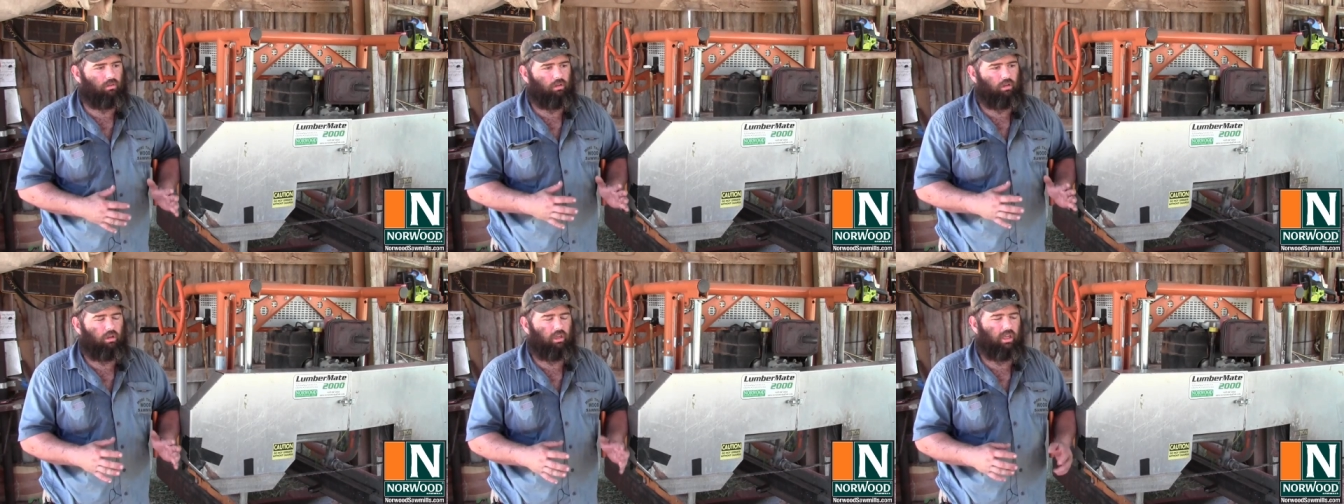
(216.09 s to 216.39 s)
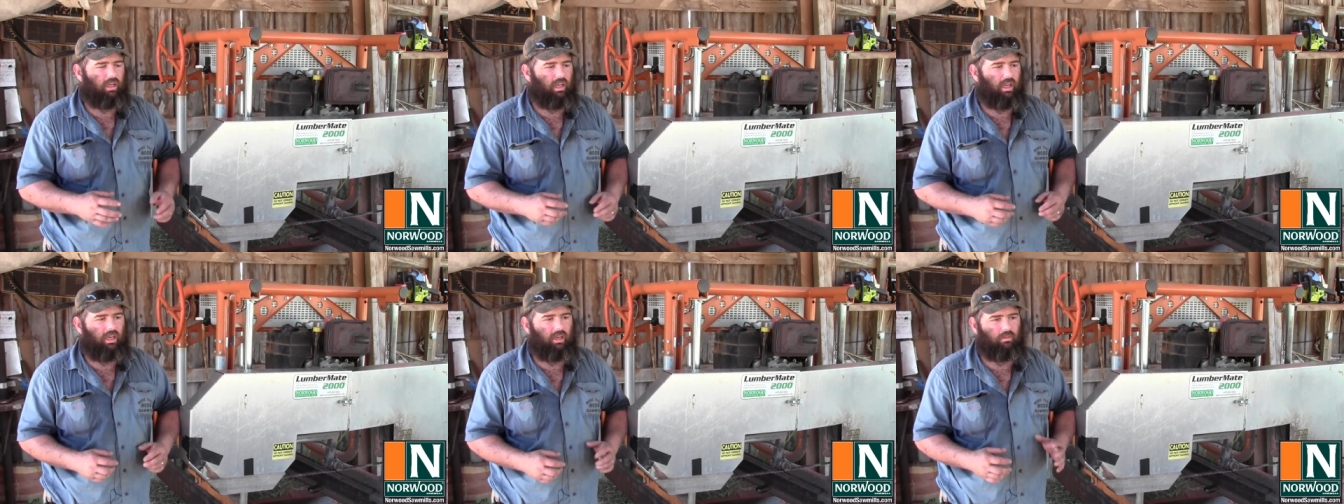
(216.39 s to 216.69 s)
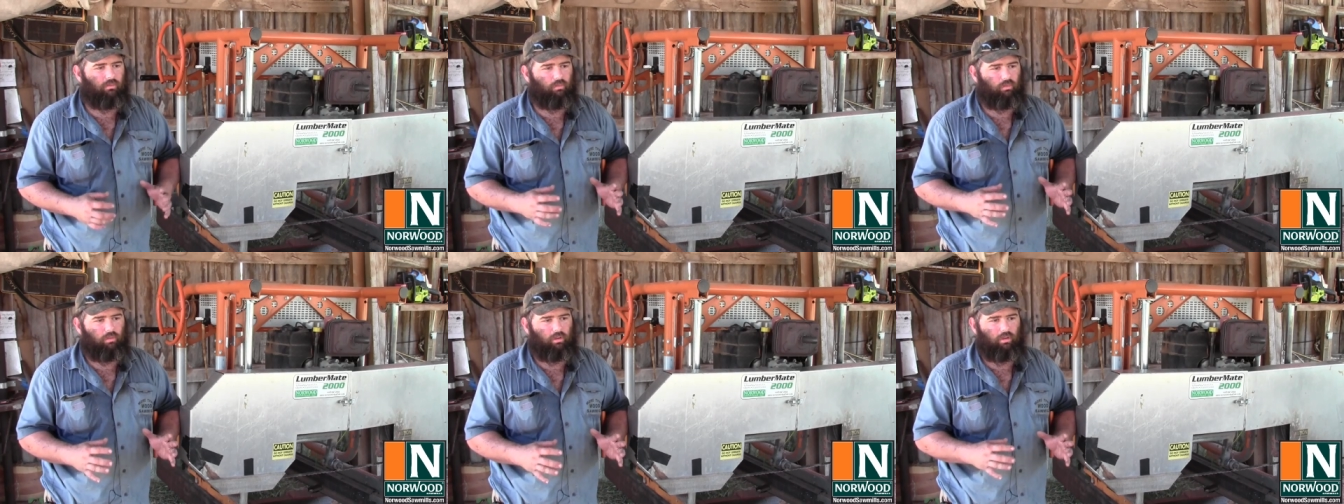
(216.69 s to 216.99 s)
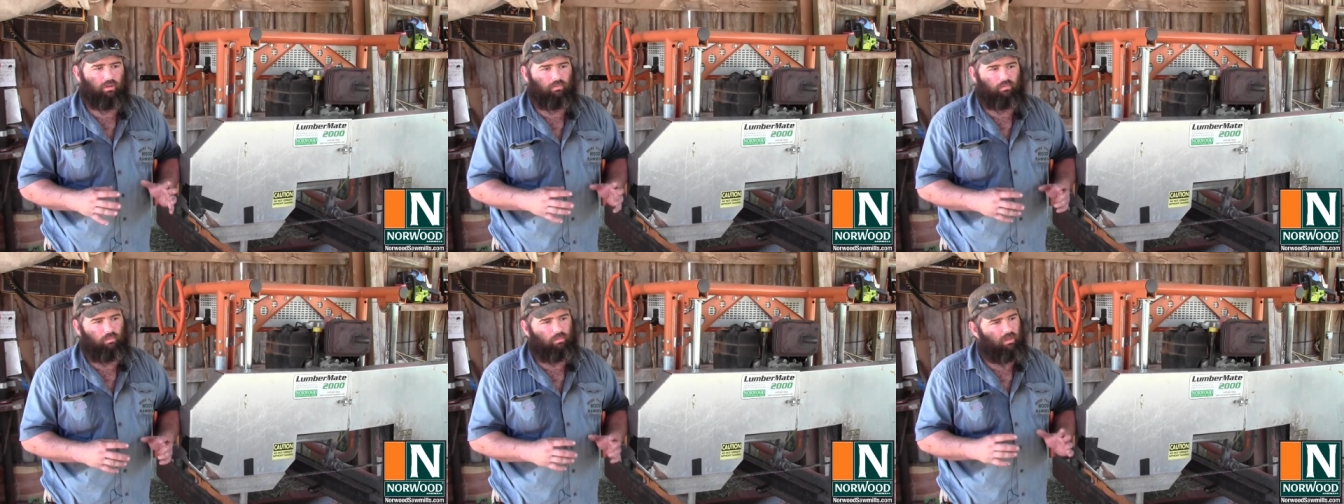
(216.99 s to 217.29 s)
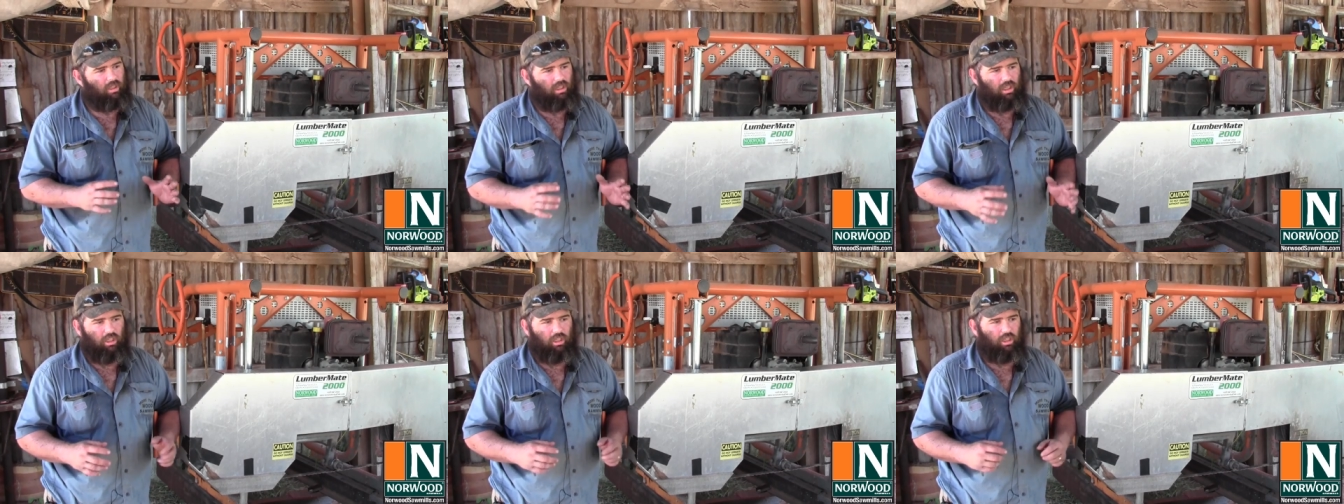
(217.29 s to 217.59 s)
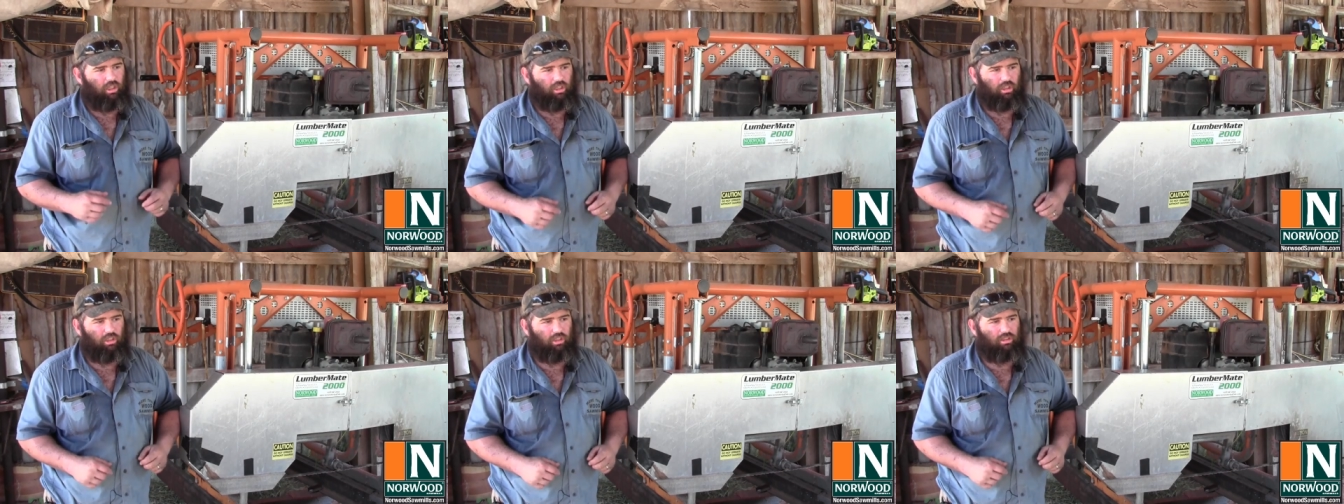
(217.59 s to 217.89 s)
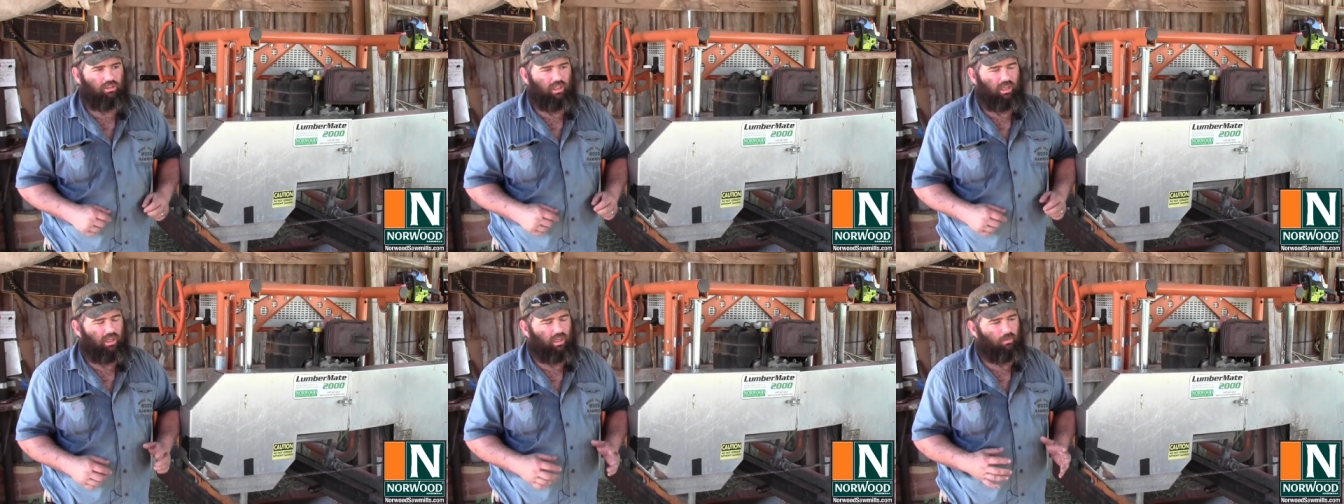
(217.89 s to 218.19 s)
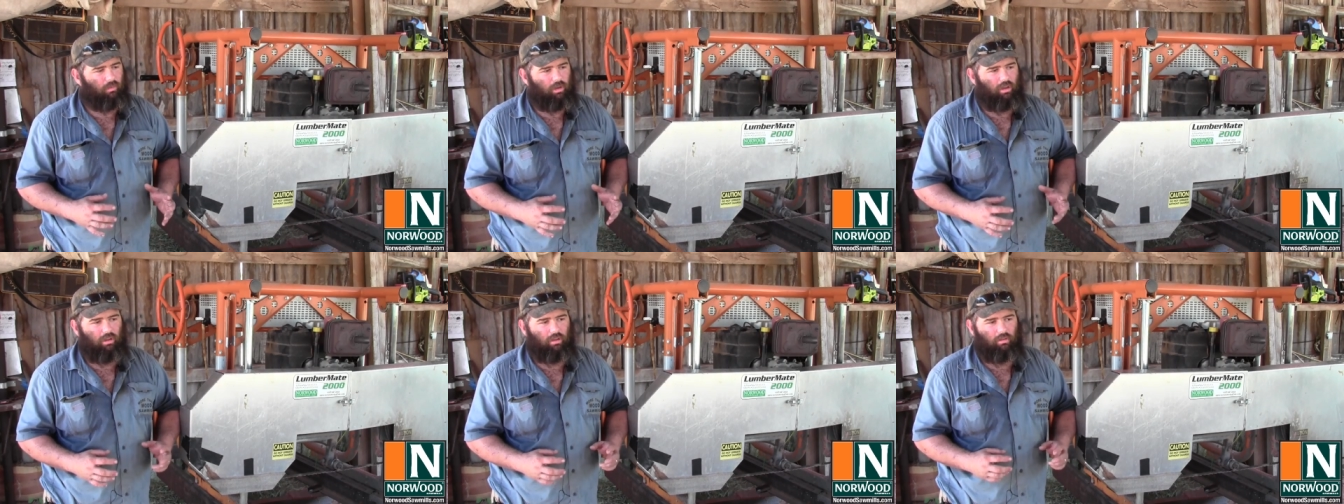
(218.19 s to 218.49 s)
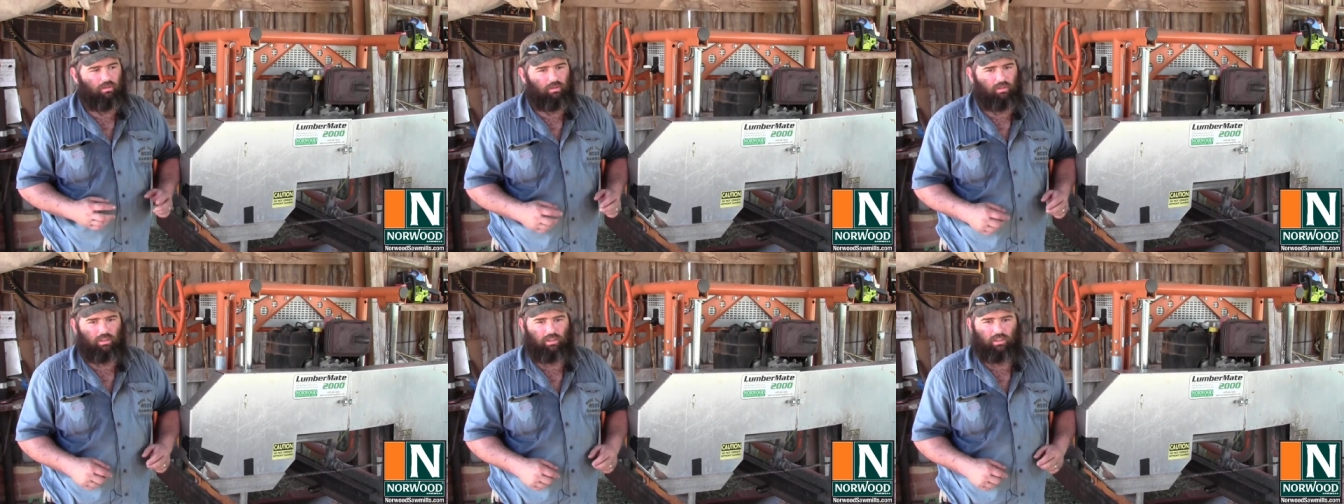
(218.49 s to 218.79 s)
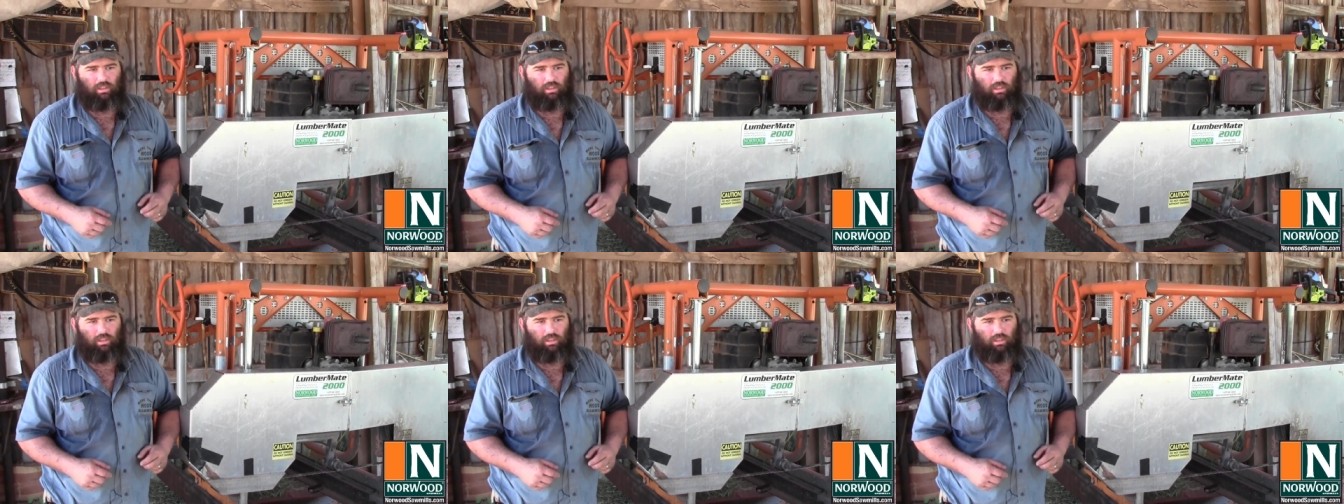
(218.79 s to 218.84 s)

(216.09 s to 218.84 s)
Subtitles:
Looking at it, you just think, well,